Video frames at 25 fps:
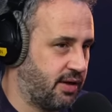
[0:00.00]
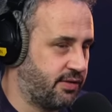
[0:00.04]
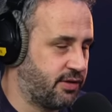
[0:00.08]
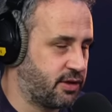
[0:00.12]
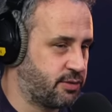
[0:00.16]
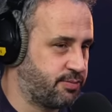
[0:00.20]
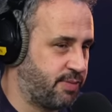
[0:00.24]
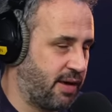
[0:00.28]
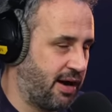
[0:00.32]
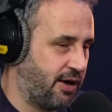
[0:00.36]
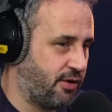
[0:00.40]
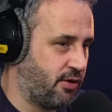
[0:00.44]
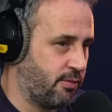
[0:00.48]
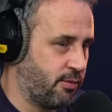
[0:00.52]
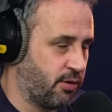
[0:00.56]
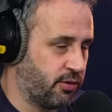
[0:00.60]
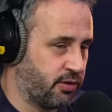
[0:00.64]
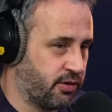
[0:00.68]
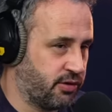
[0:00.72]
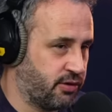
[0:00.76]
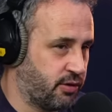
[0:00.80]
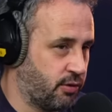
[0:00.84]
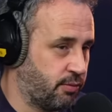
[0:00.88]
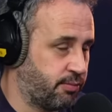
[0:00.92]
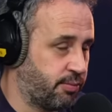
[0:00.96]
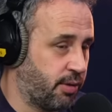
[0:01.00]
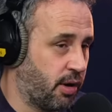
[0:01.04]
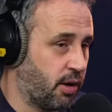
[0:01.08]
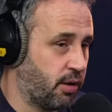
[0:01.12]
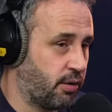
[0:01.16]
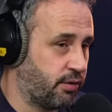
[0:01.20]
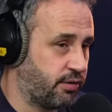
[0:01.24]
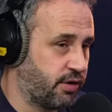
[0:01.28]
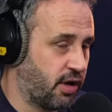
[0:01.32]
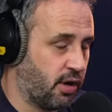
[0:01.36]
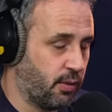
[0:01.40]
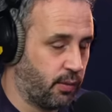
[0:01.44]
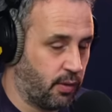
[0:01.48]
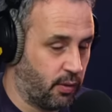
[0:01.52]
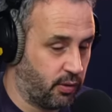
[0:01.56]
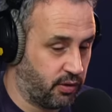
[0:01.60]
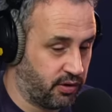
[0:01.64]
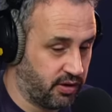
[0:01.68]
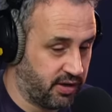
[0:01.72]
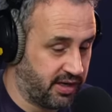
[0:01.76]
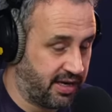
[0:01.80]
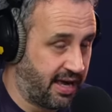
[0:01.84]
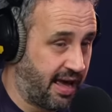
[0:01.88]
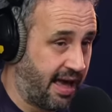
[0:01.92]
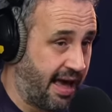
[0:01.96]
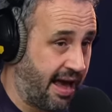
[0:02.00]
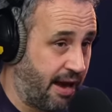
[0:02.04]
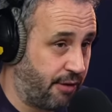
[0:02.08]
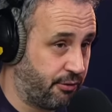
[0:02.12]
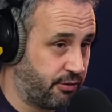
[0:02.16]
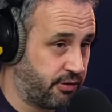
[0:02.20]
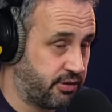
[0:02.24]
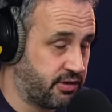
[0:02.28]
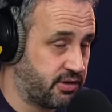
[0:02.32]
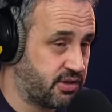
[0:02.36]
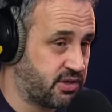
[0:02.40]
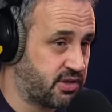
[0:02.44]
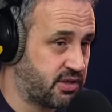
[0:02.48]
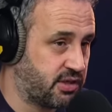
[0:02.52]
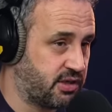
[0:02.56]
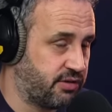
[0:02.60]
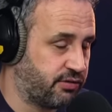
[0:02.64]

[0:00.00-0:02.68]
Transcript: There's Byram who can do both. We were going to get Aarons.